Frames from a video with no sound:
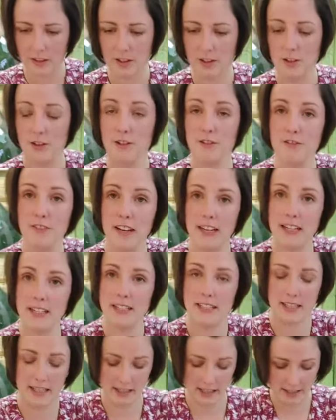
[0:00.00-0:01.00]
your
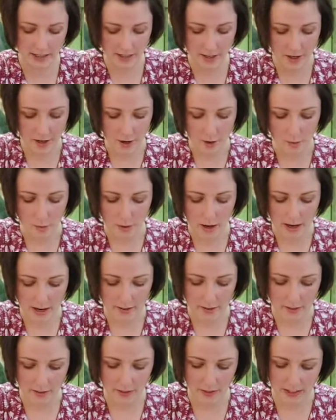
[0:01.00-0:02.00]
facing
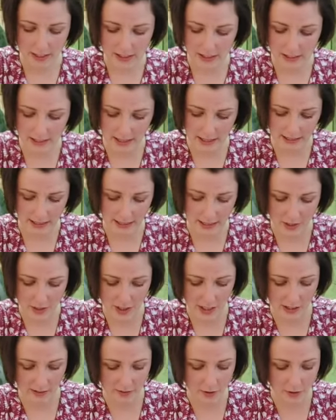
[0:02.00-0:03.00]
with this neck edge
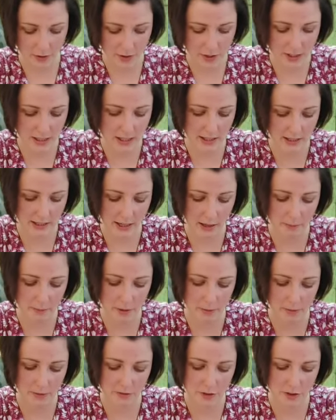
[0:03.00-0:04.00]
here, and you'll see that that
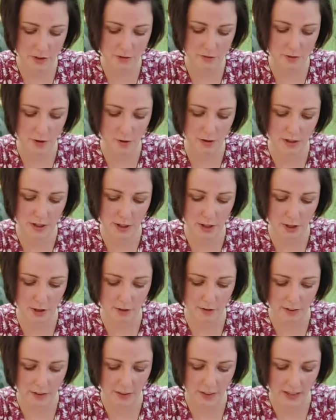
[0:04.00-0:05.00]
bit we've just folded
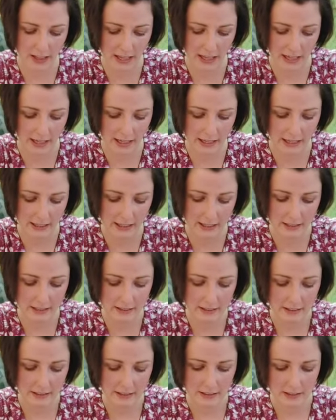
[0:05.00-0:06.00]
over there
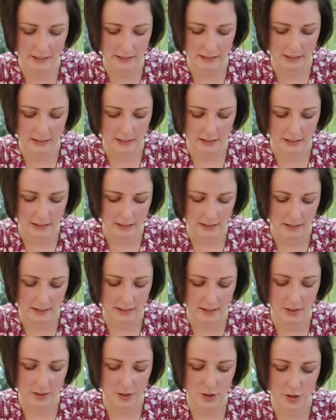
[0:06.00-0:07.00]

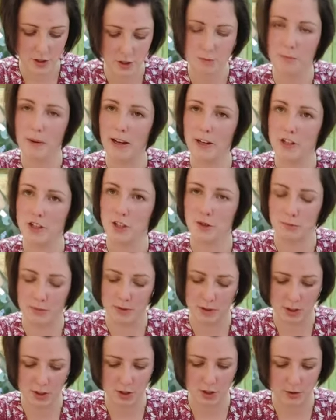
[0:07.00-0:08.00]
should match up
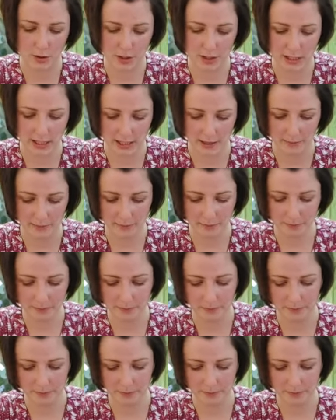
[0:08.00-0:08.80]
with the shoulder seam.